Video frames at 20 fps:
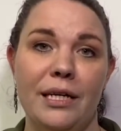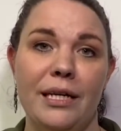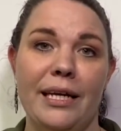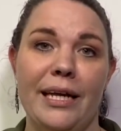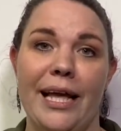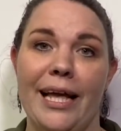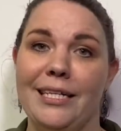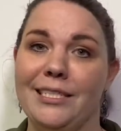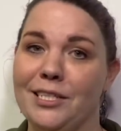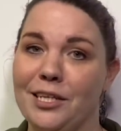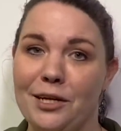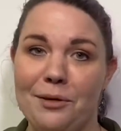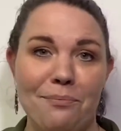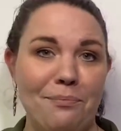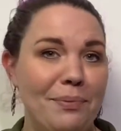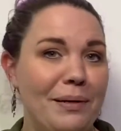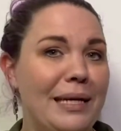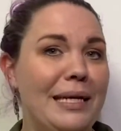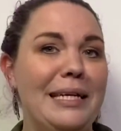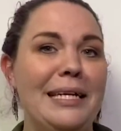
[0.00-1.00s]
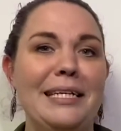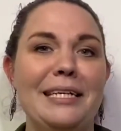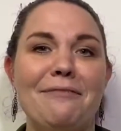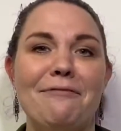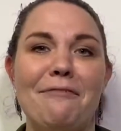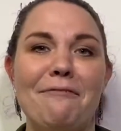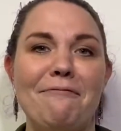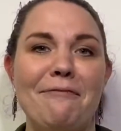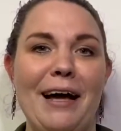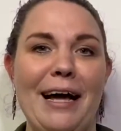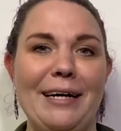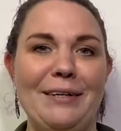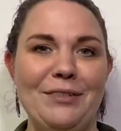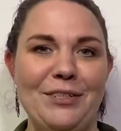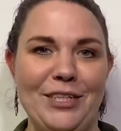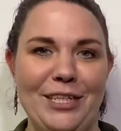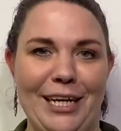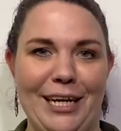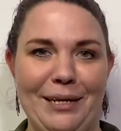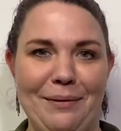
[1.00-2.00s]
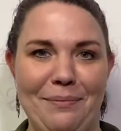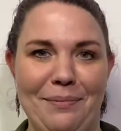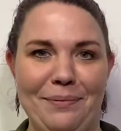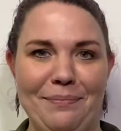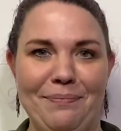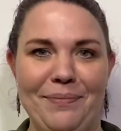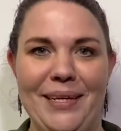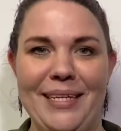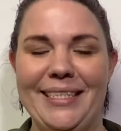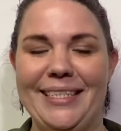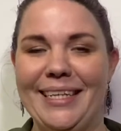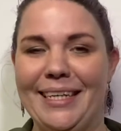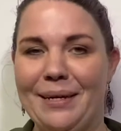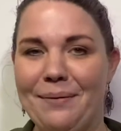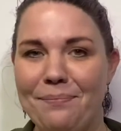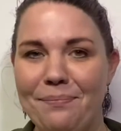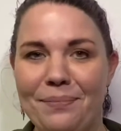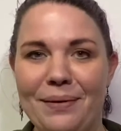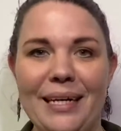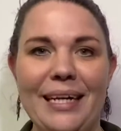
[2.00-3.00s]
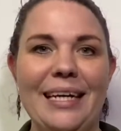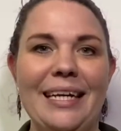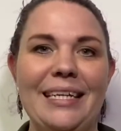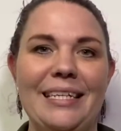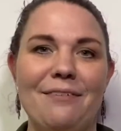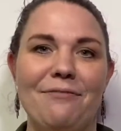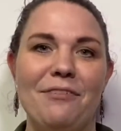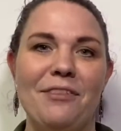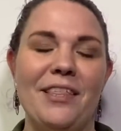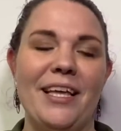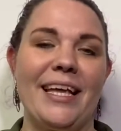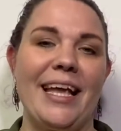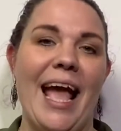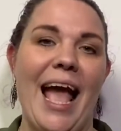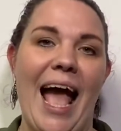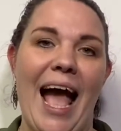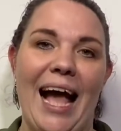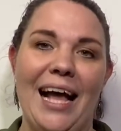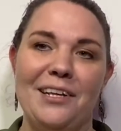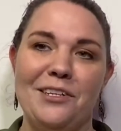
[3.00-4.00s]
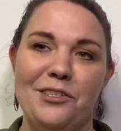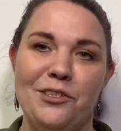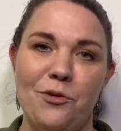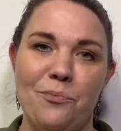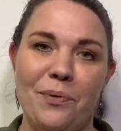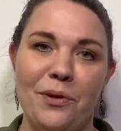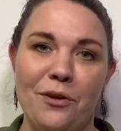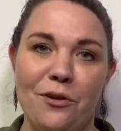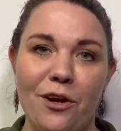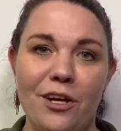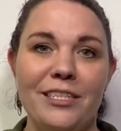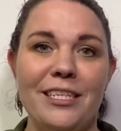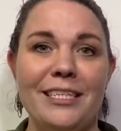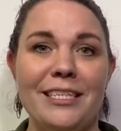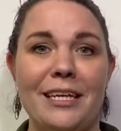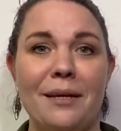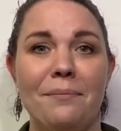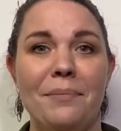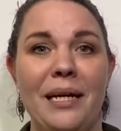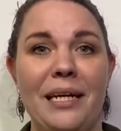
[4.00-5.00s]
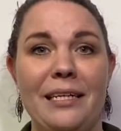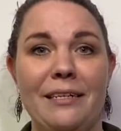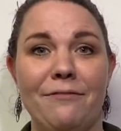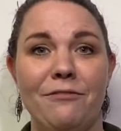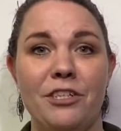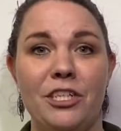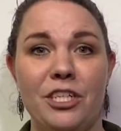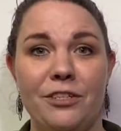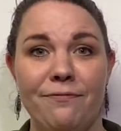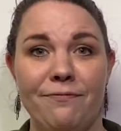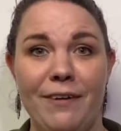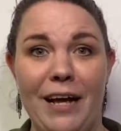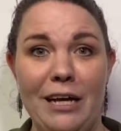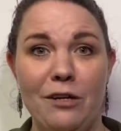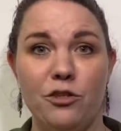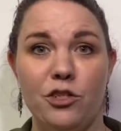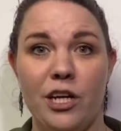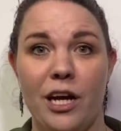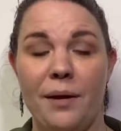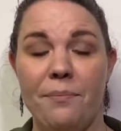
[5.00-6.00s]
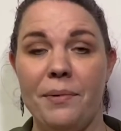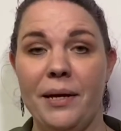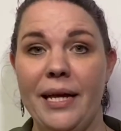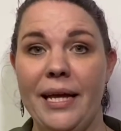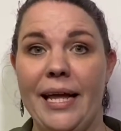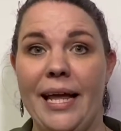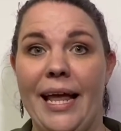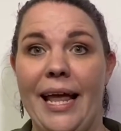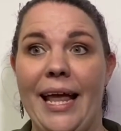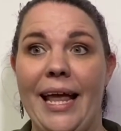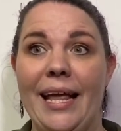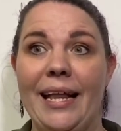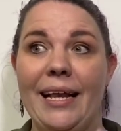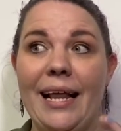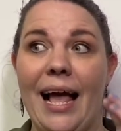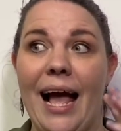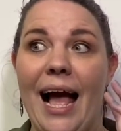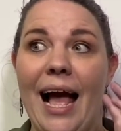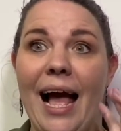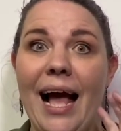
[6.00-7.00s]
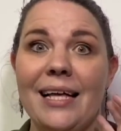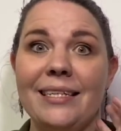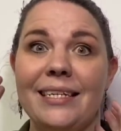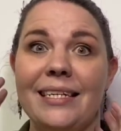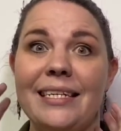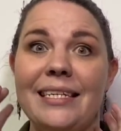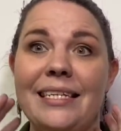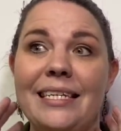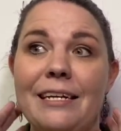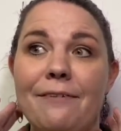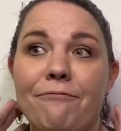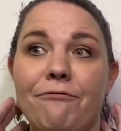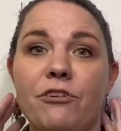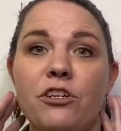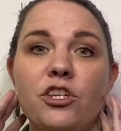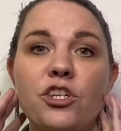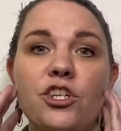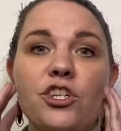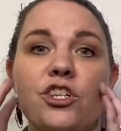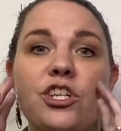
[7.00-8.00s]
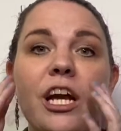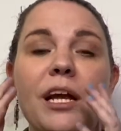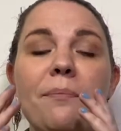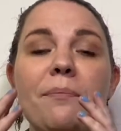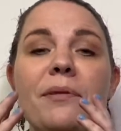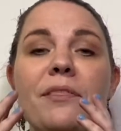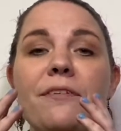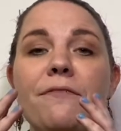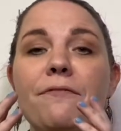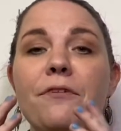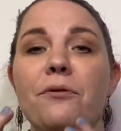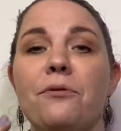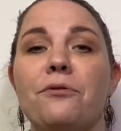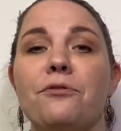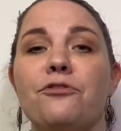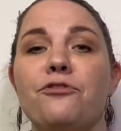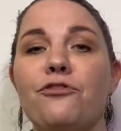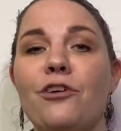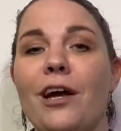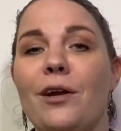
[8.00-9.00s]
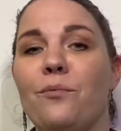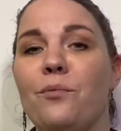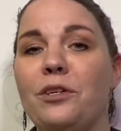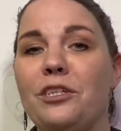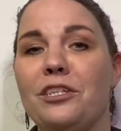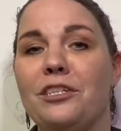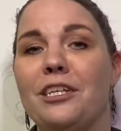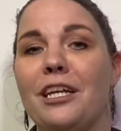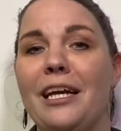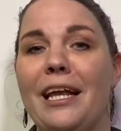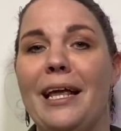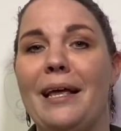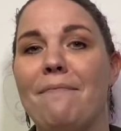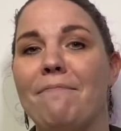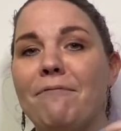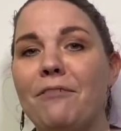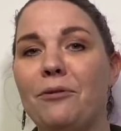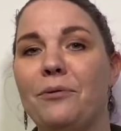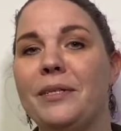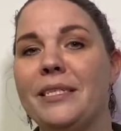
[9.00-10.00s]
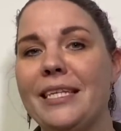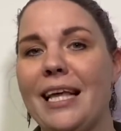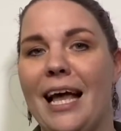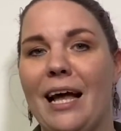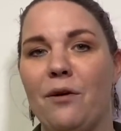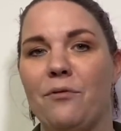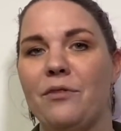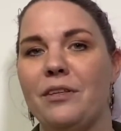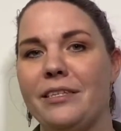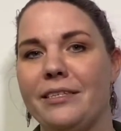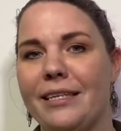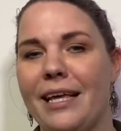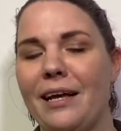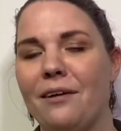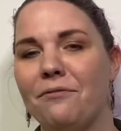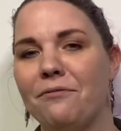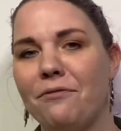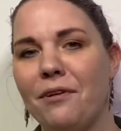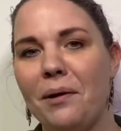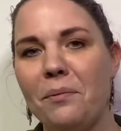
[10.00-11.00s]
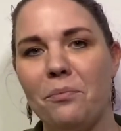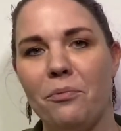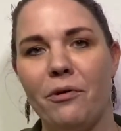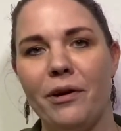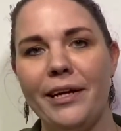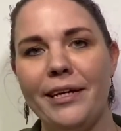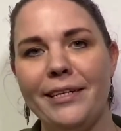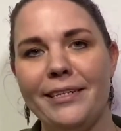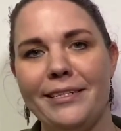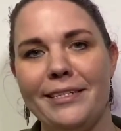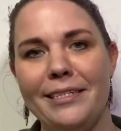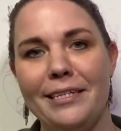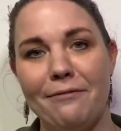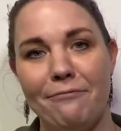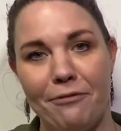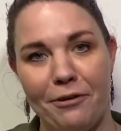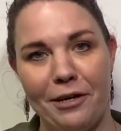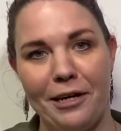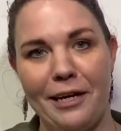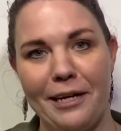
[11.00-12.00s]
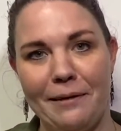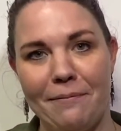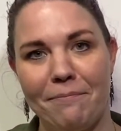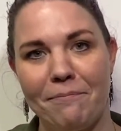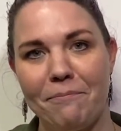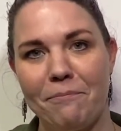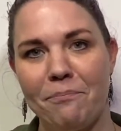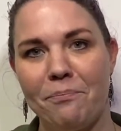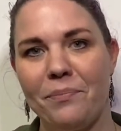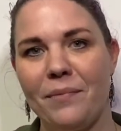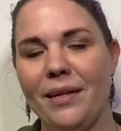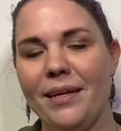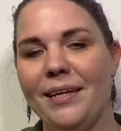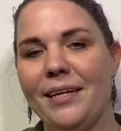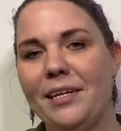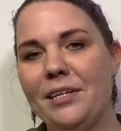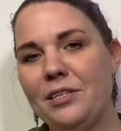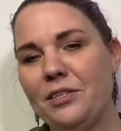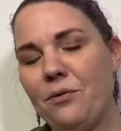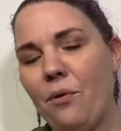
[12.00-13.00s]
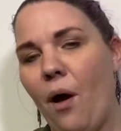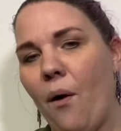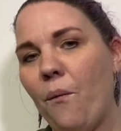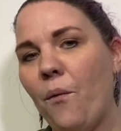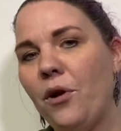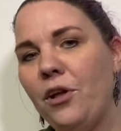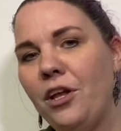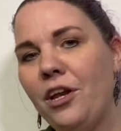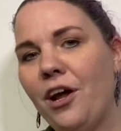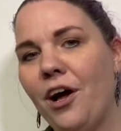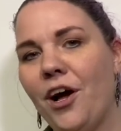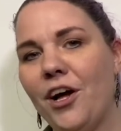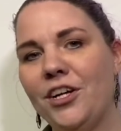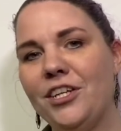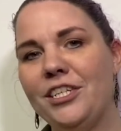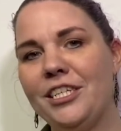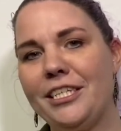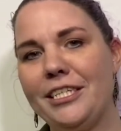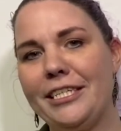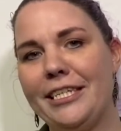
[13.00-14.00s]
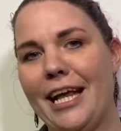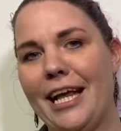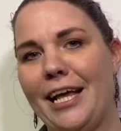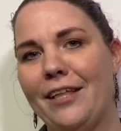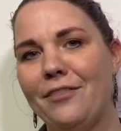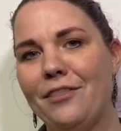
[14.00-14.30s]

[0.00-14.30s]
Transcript: it's a completely different vowel shape. It's a completely different thing. And so because it's a completely different vowel shape, it has a different shape in the vocal tract, which is going to influence how the sound vibrates differently. So I want you to understand the